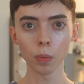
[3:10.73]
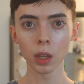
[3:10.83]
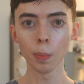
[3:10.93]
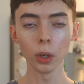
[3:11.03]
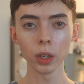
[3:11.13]

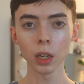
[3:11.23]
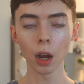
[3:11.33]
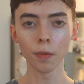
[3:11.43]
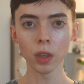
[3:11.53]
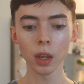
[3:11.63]
the ability
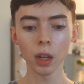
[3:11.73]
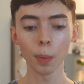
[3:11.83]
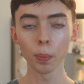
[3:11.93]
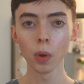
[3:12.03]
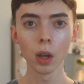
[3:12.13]
of
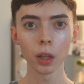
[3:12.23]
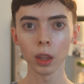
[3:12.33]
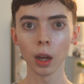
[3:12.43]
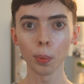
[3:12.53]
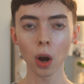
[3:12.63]
the
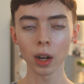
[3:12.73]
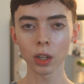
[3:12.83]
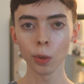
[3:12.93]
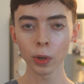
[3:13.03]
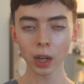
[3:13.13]
the
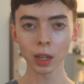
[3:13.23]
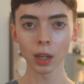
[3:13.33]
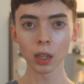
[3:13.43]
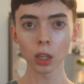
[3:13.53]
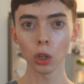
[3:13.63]
product to protect
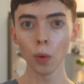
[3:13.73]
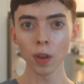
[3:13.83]
against U